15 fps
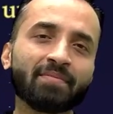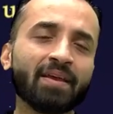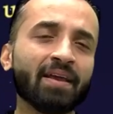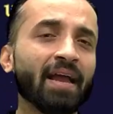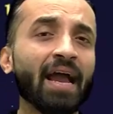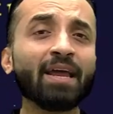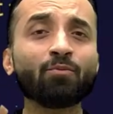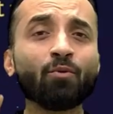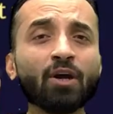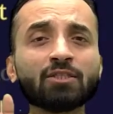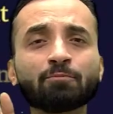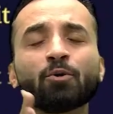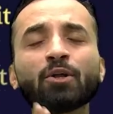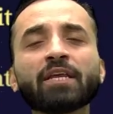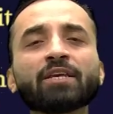And what's
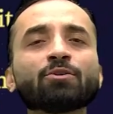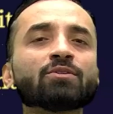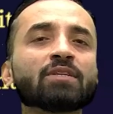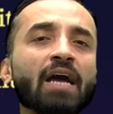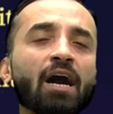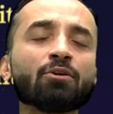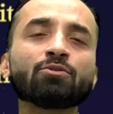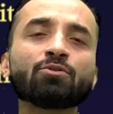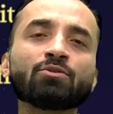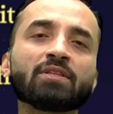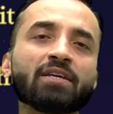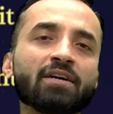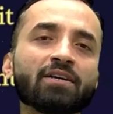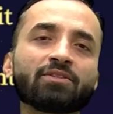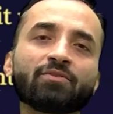pulling you down to the
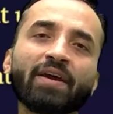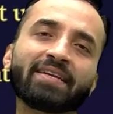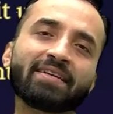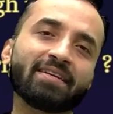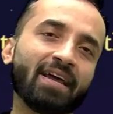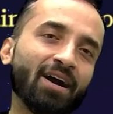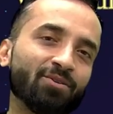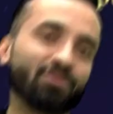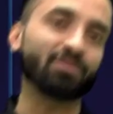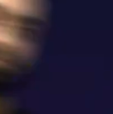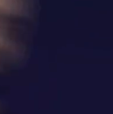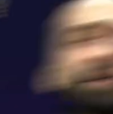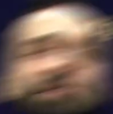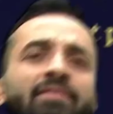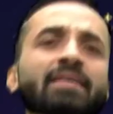earth right
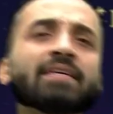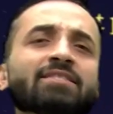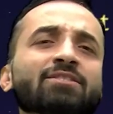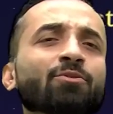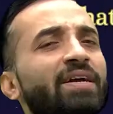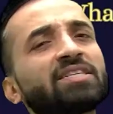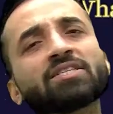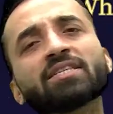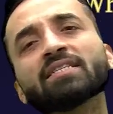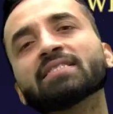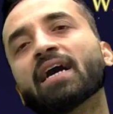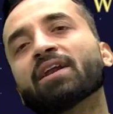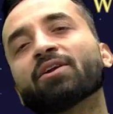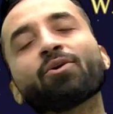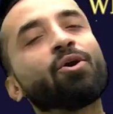now? These questions are
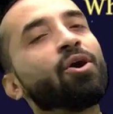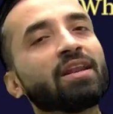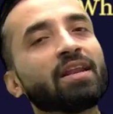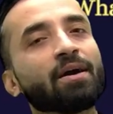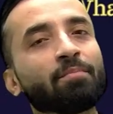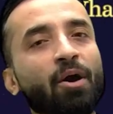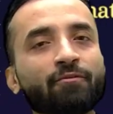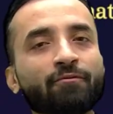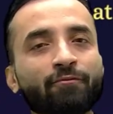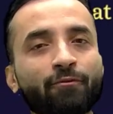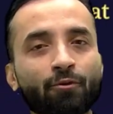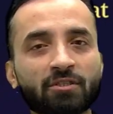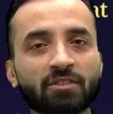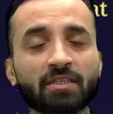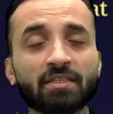all about
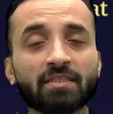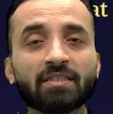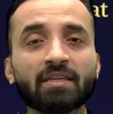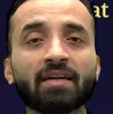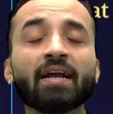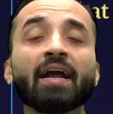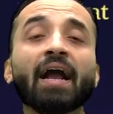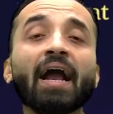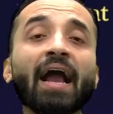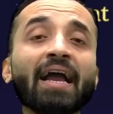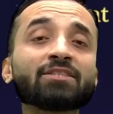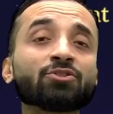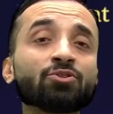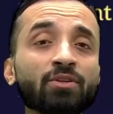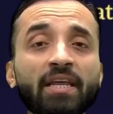forces. And
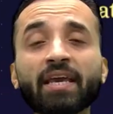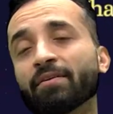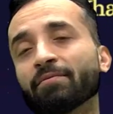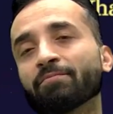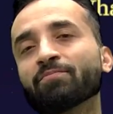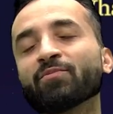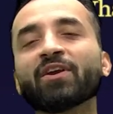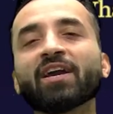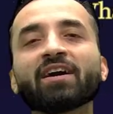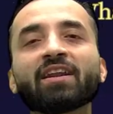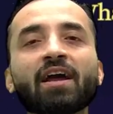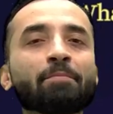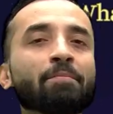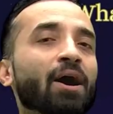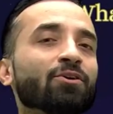today, we are
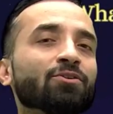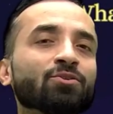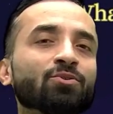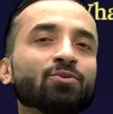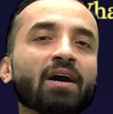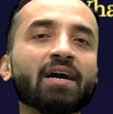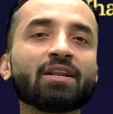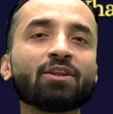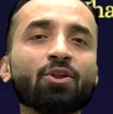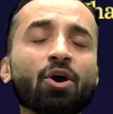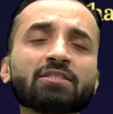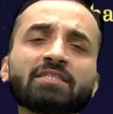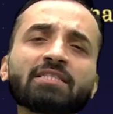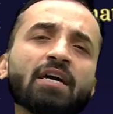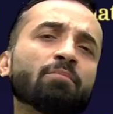about to unlock
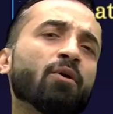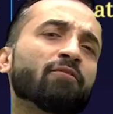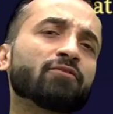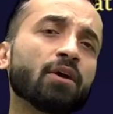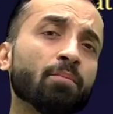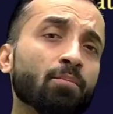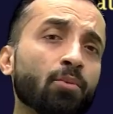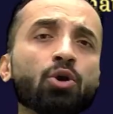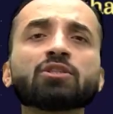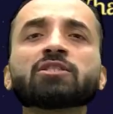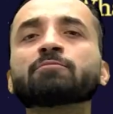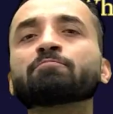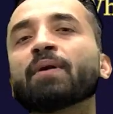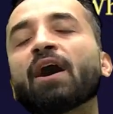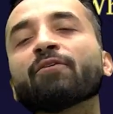some of the most
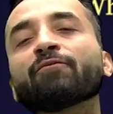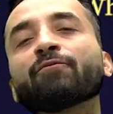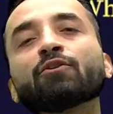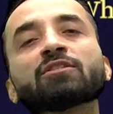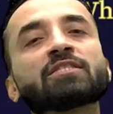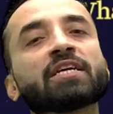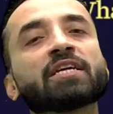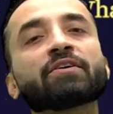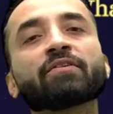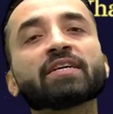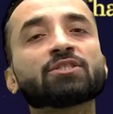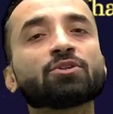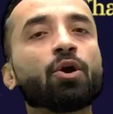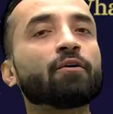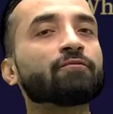powerful secrets
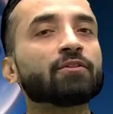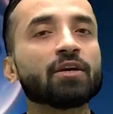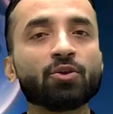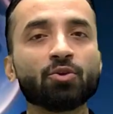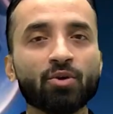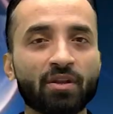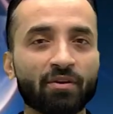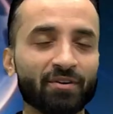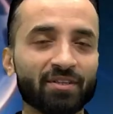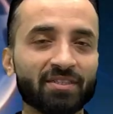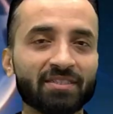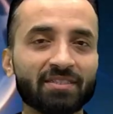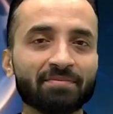of the universe.